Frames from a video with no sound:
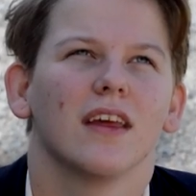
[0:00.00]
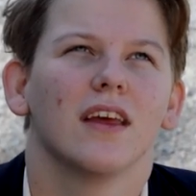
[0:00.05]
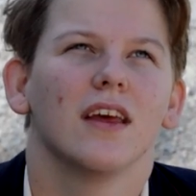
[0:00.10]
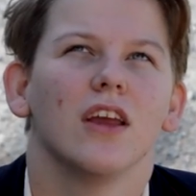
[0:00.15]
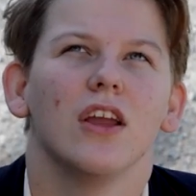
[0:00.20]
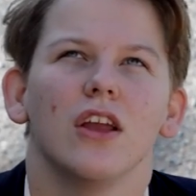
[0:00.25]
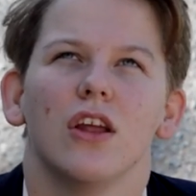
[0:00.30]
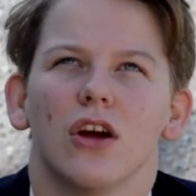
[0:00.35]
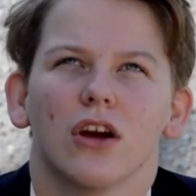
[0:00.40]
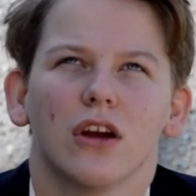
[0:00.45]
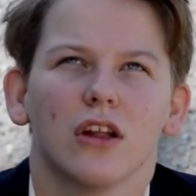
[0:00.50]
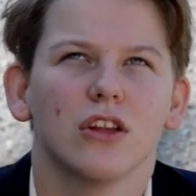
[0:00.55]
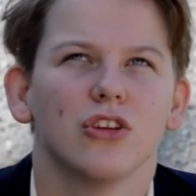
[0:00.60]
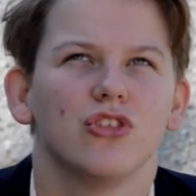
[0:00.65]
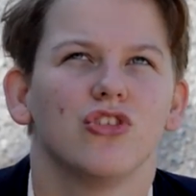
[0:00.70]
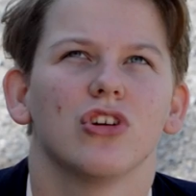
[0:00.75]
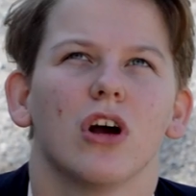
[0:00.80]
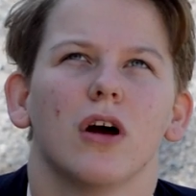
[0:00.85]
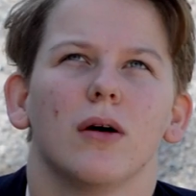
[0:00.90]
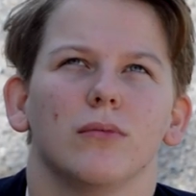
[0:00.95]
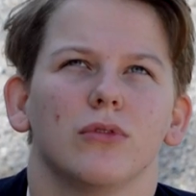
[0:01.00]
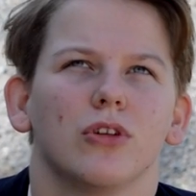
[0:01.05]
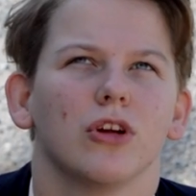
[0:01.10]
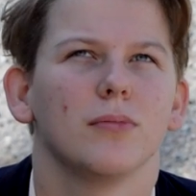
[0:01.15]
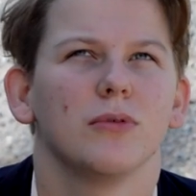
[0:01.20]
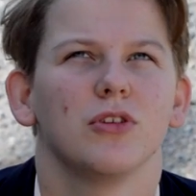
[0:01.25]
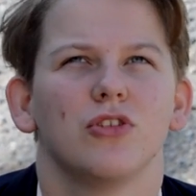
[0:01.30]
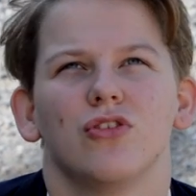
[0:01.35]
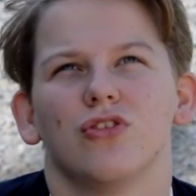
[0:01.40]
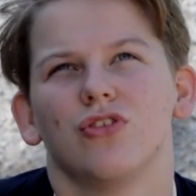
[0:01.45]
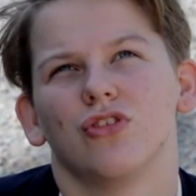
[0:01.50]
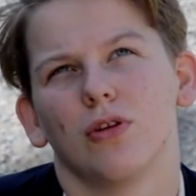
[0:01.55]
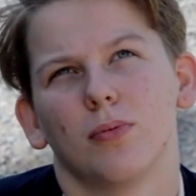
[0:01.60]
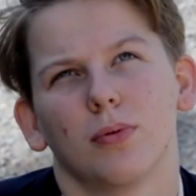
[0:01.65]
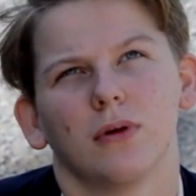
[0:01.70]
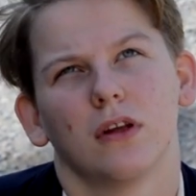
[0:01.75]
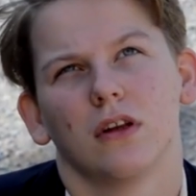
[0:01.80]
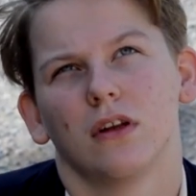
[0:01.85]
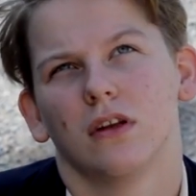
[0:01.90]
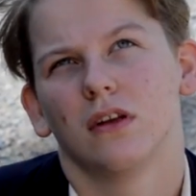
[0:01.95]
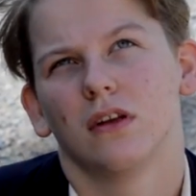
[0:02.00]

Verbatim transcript: You're not gonna jump. Don't be stupid.